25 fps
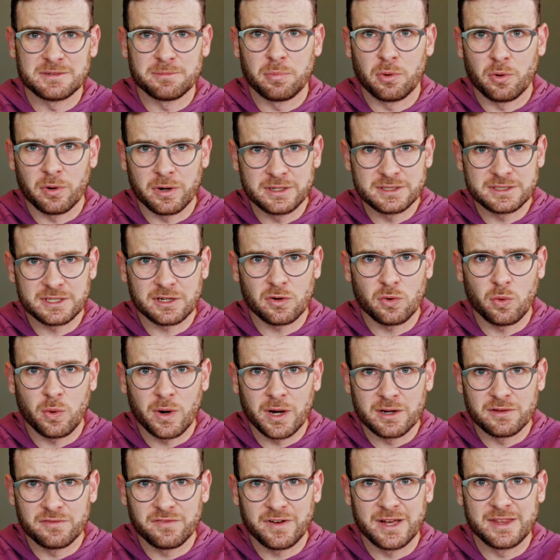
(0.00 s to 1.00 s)
important to
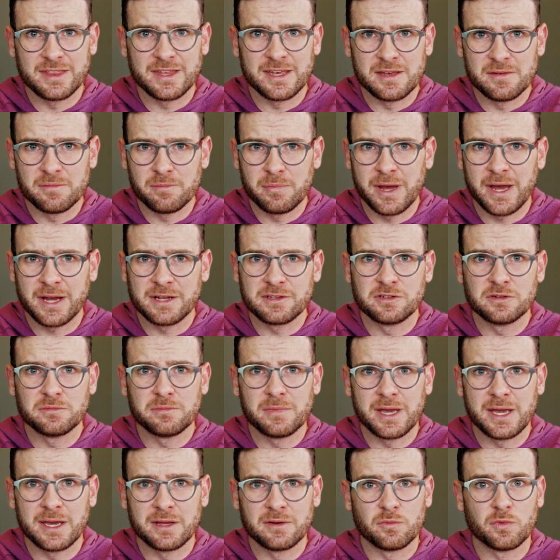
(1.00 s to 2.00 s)
quantify the impact you
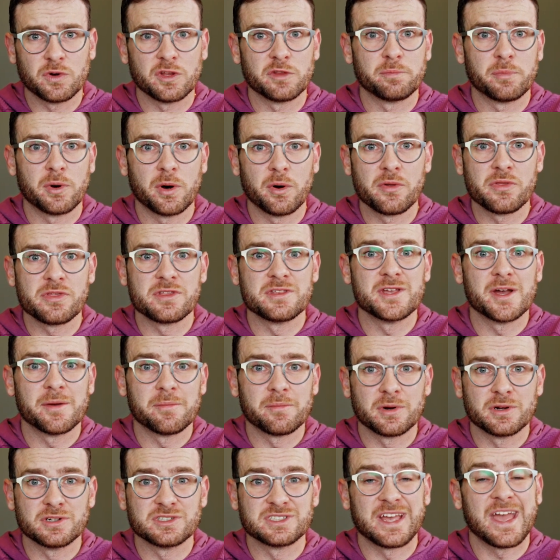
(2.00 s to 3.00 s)
made with both
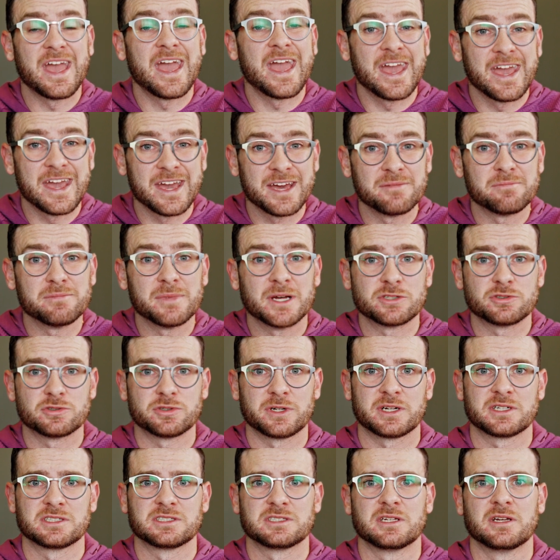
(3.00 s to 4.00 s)
numbers and
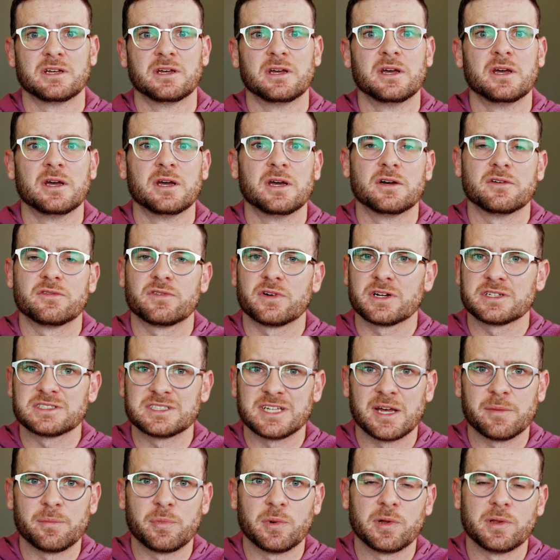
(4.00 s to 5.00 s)
metrics. For
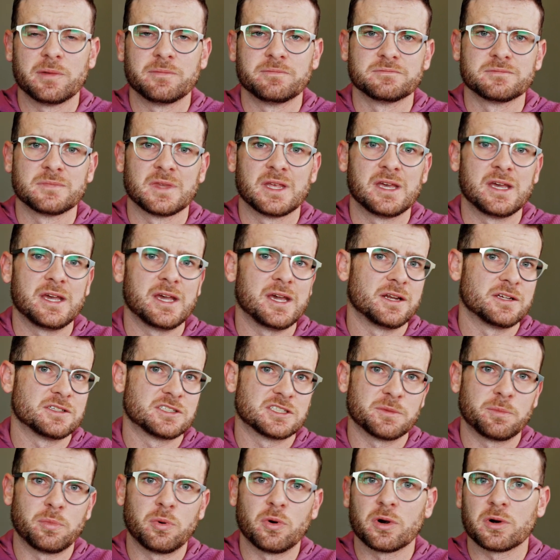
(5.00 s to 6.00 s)
example, in a
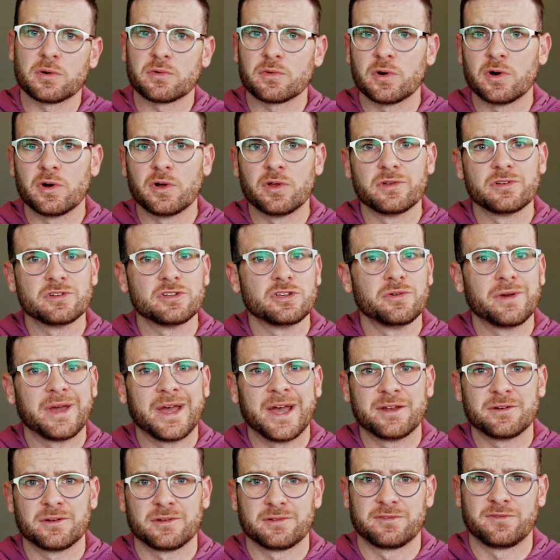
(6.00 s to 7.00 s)
support role, you
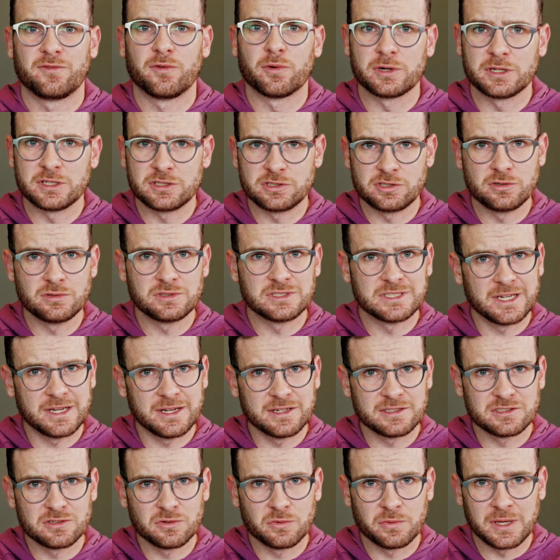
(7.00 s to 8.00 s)
handled 42
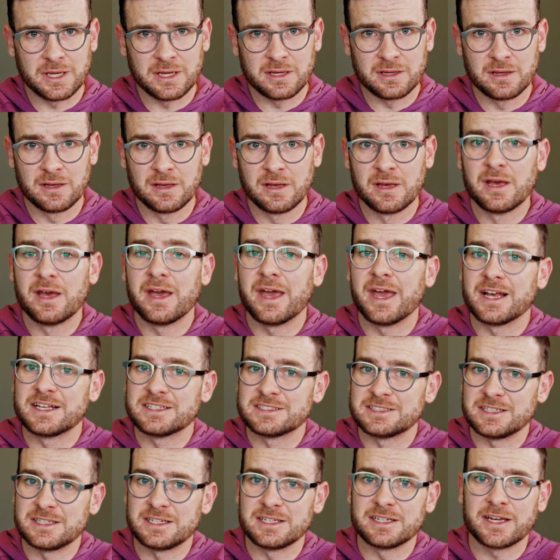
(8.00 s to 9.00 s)
tickets a week,
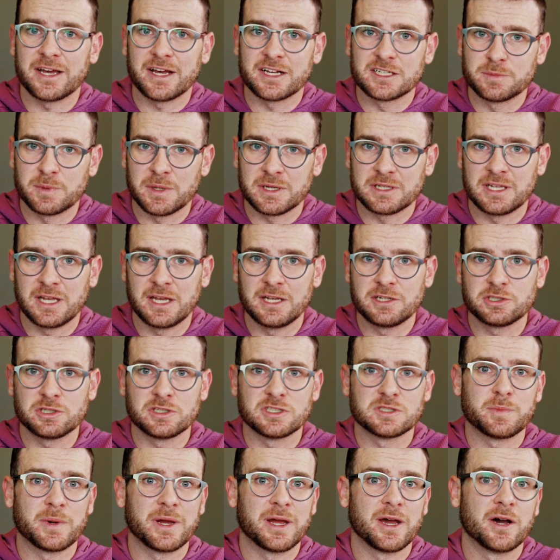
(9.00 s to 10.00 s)
exceeding
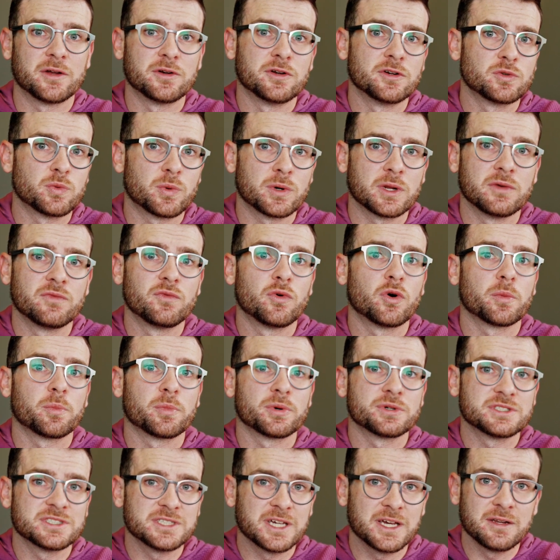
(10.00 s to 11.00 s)
expectations by
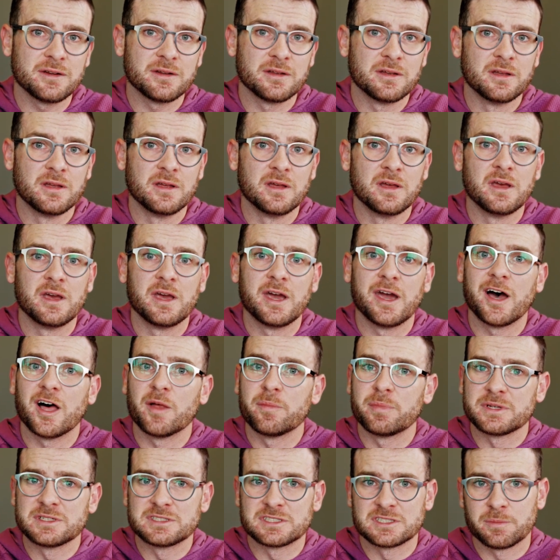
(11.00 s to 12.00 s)
124%,
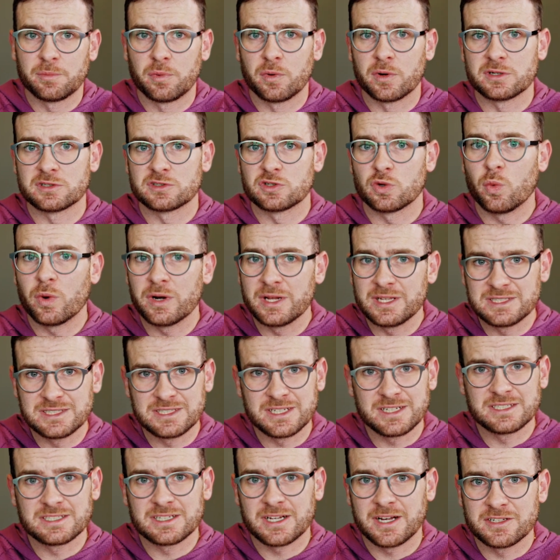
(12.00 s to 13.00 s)
helping support
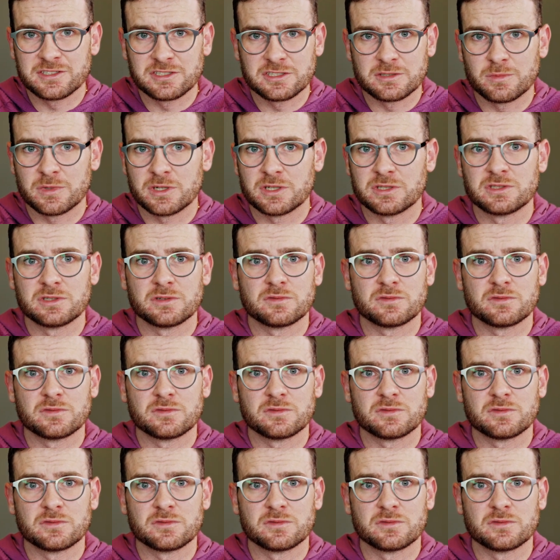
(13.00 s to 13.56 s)
26 customers